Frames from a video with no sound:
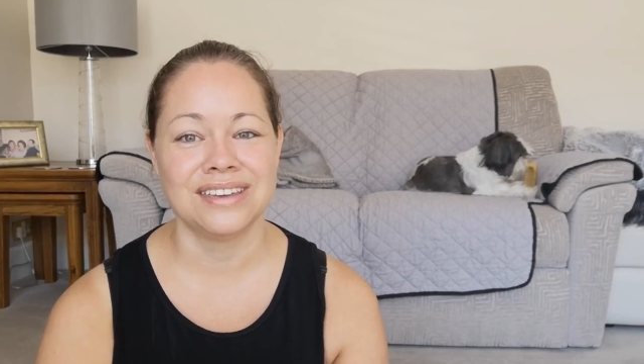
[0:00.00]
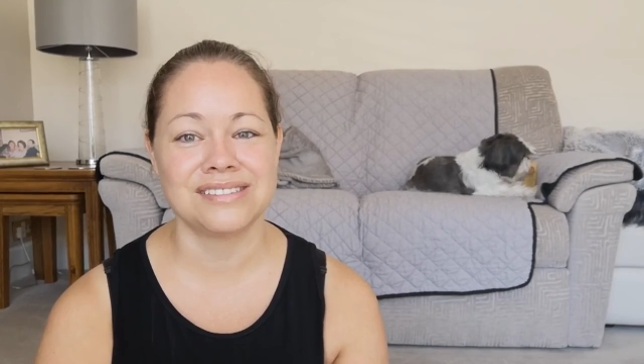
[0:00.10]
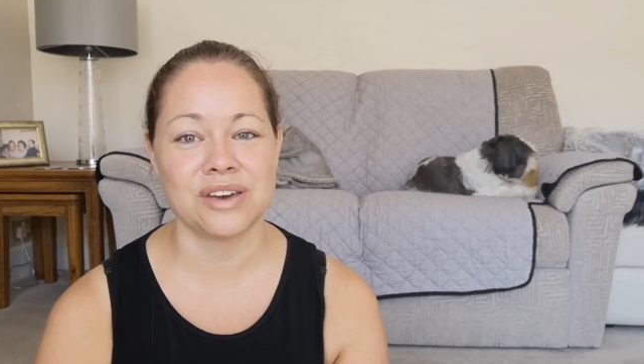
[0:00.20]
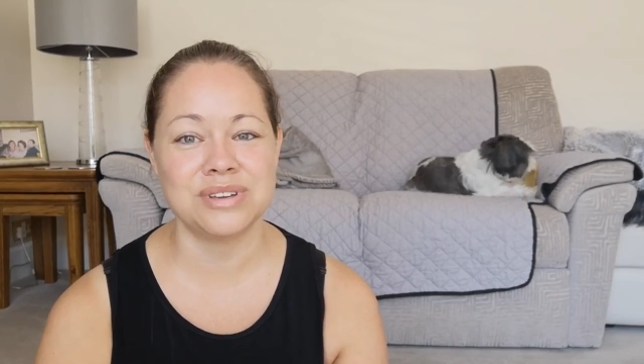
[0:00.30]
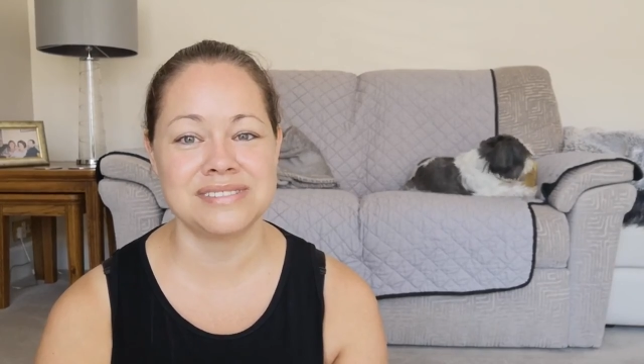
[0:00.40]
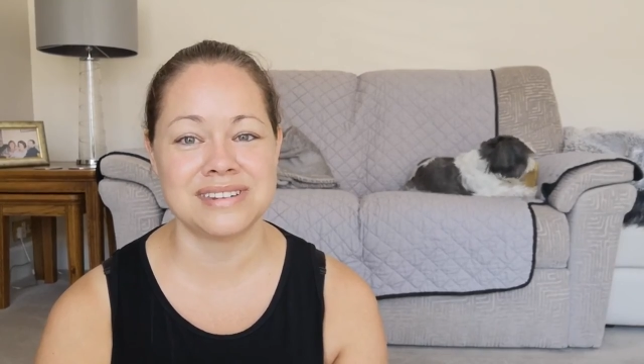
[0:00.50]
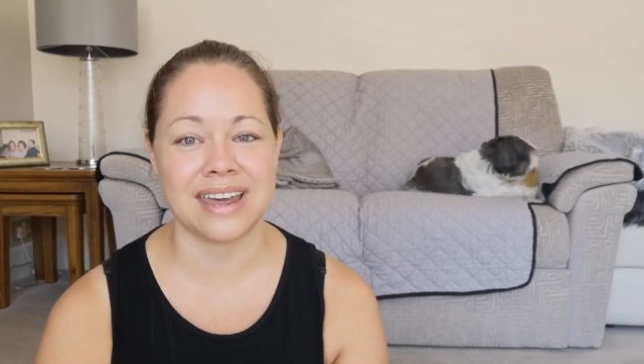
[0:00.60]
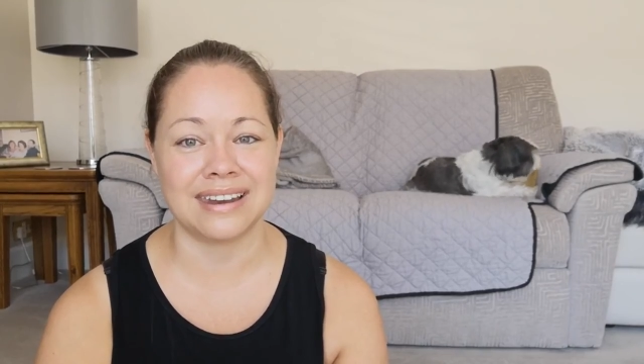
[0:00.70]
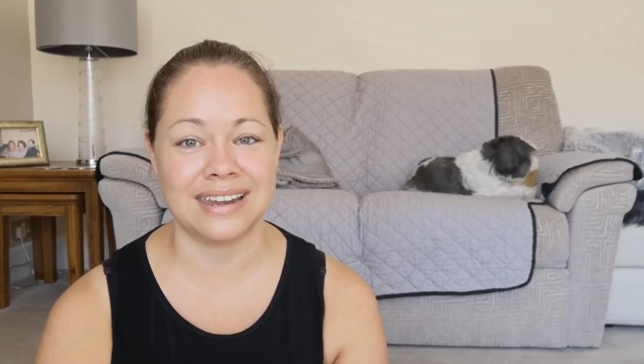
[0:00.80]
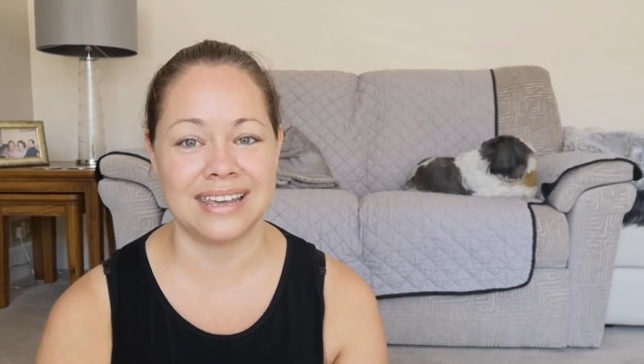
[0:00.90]
So is
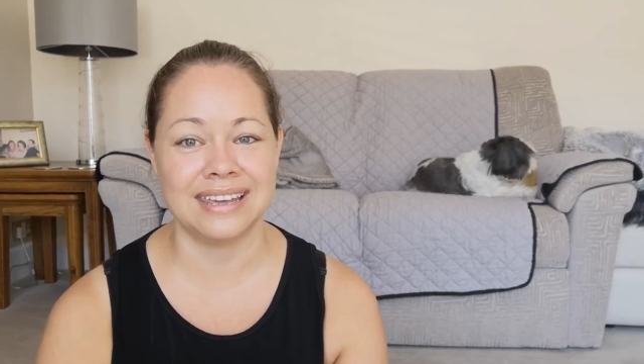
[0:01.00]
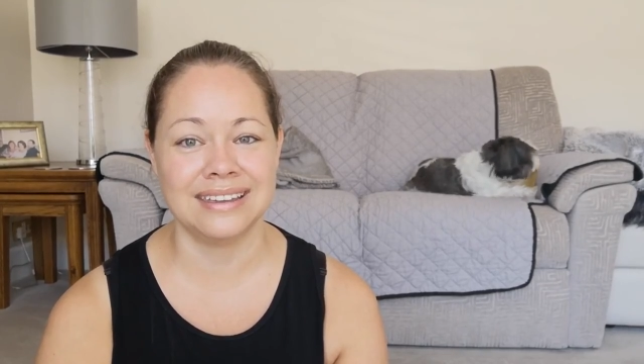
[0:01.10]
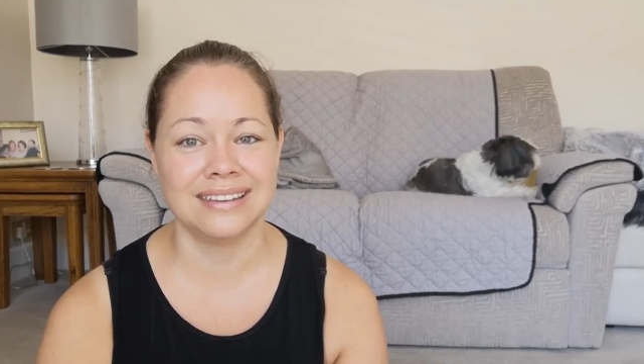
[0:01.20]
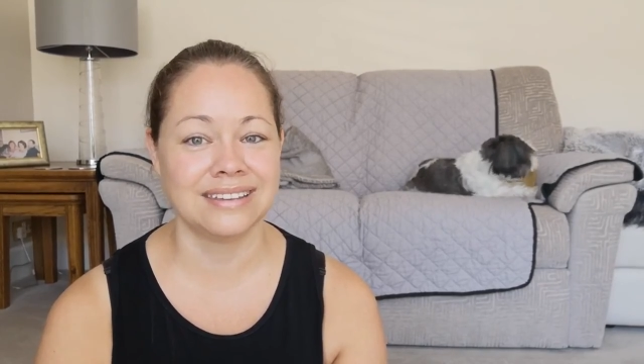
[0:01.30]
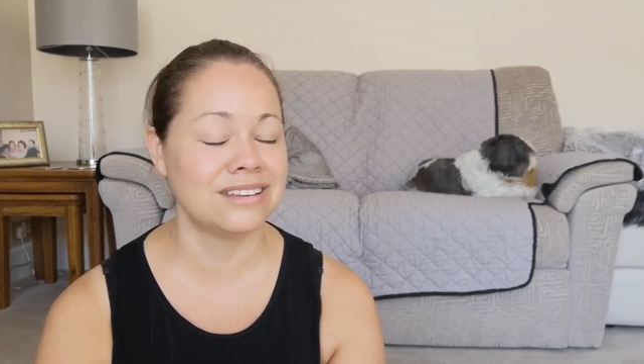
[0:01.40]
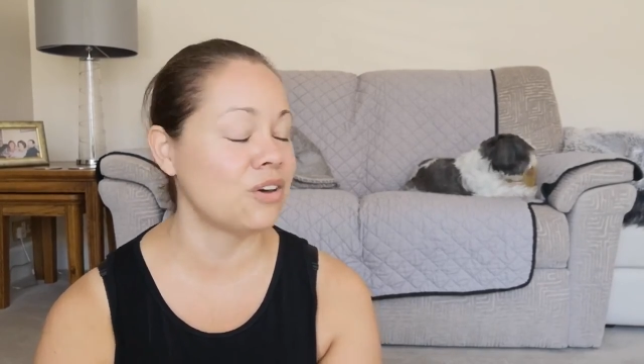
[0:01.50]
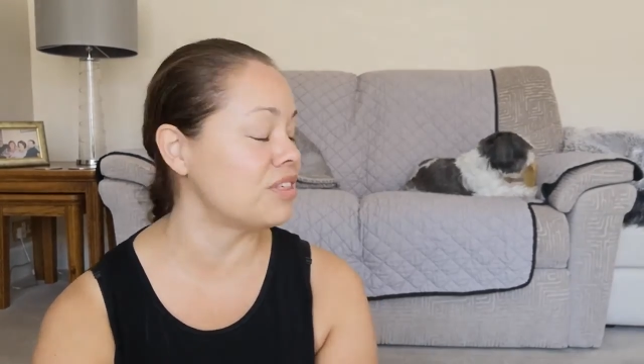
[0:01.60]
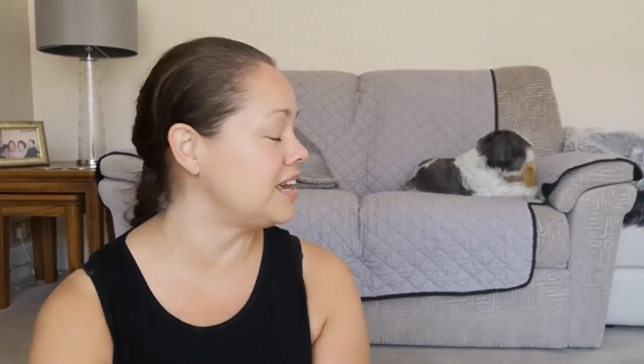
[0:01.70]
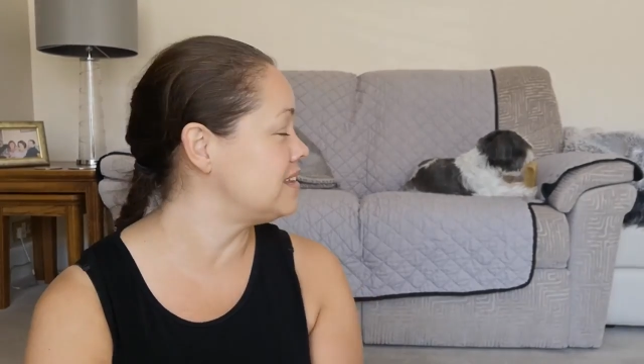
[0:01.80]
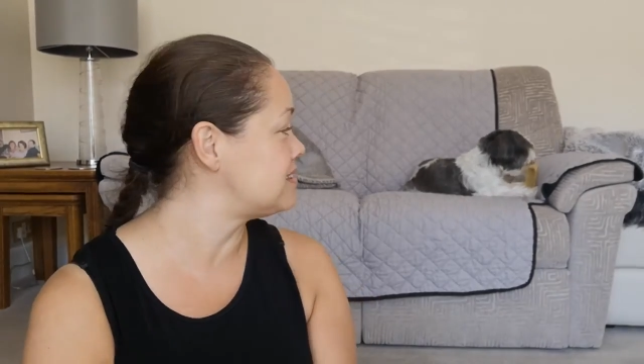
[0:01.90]
Stanley. Not
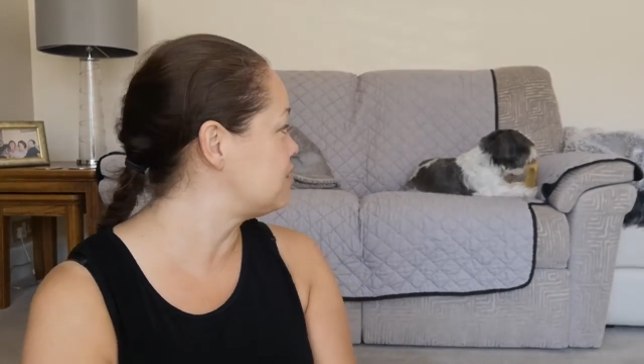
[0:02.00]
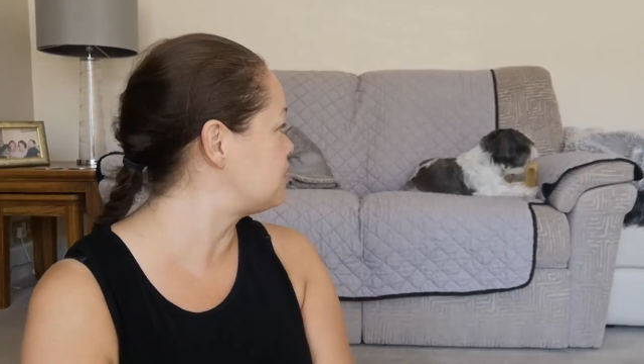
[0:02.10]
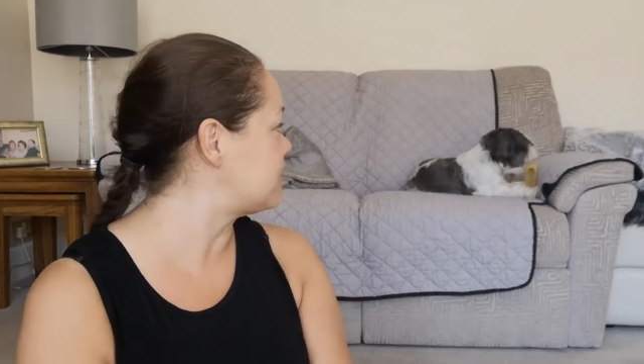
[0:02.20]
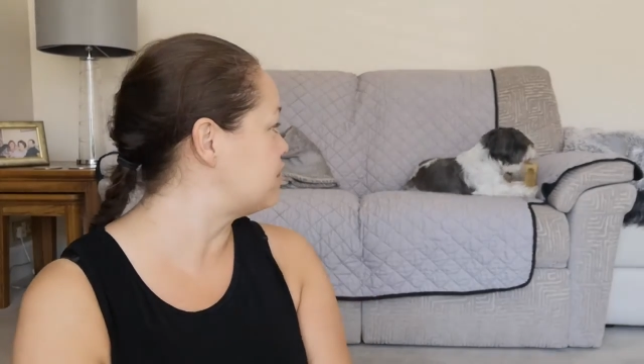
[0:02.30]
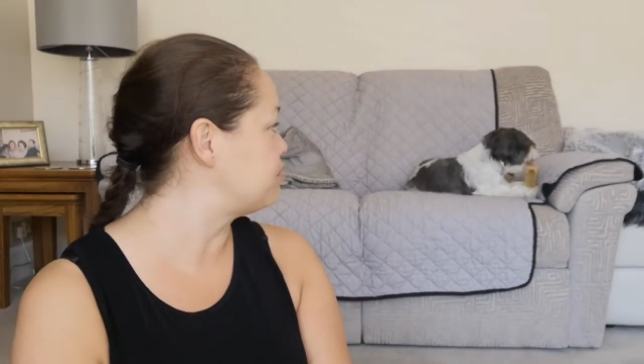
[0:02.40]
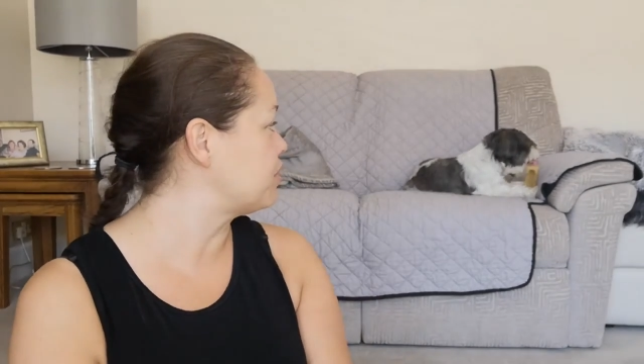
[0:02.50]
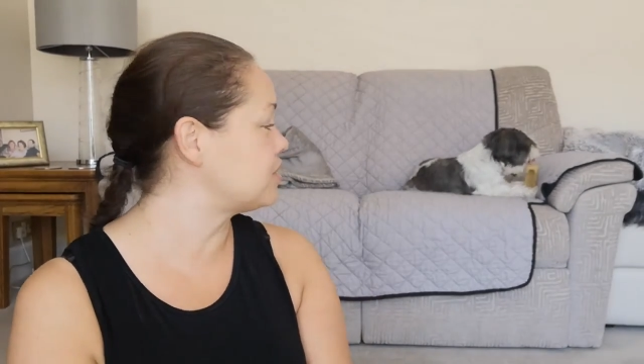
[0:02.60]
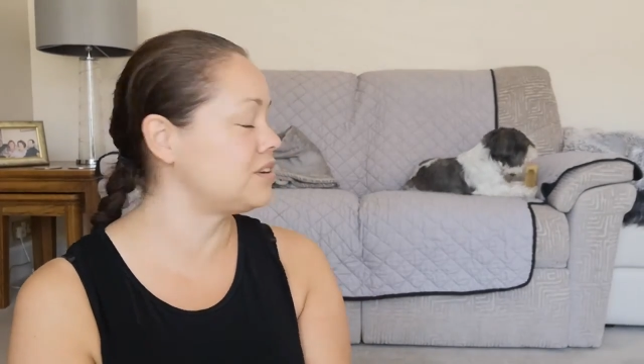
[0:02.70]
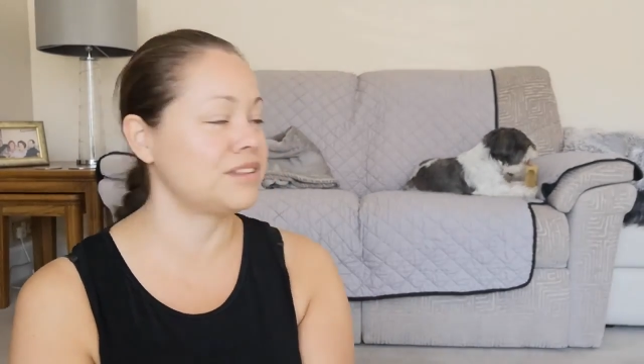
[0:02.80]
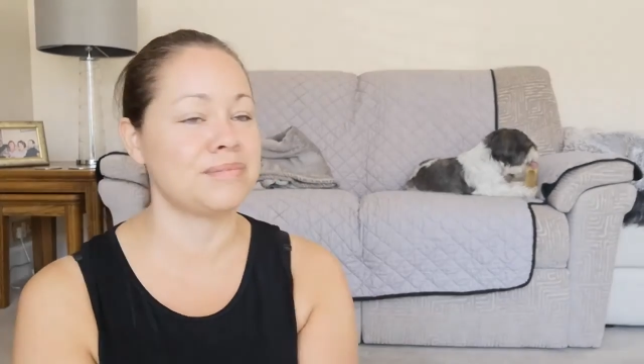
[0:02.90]
that he seems that
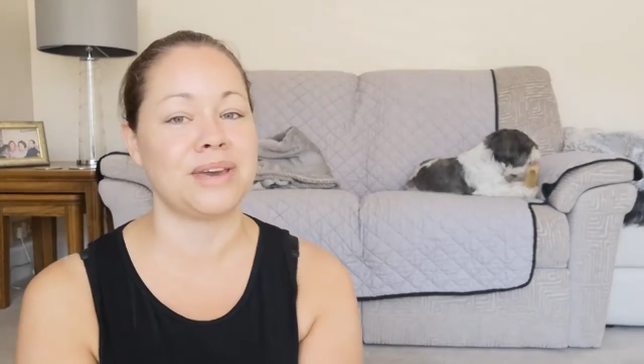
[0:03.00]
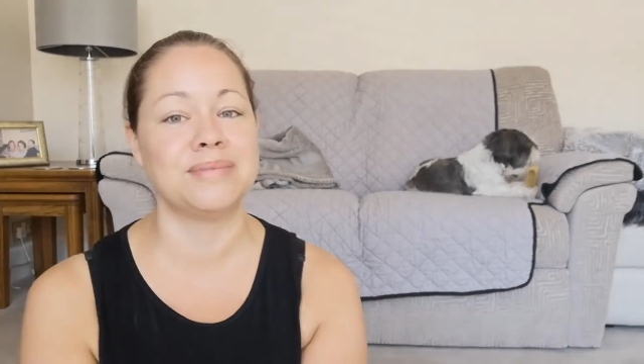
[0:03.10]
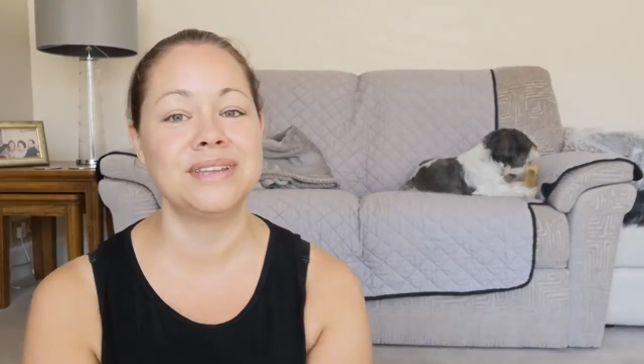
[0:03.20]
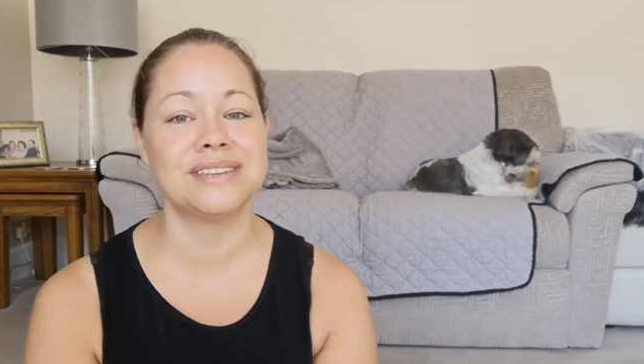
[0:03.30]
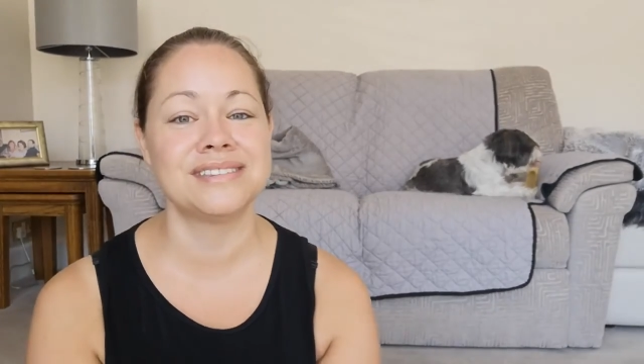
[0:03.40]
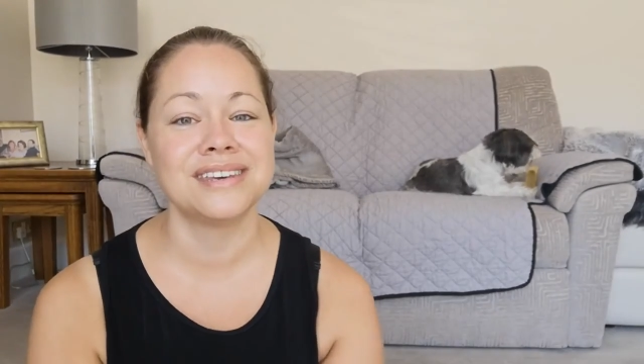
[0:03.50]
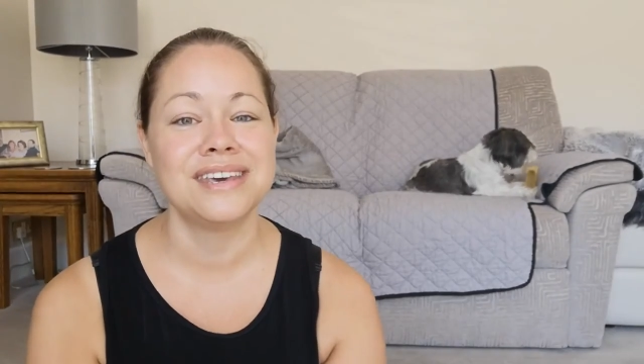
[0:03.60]
bothered at the moment,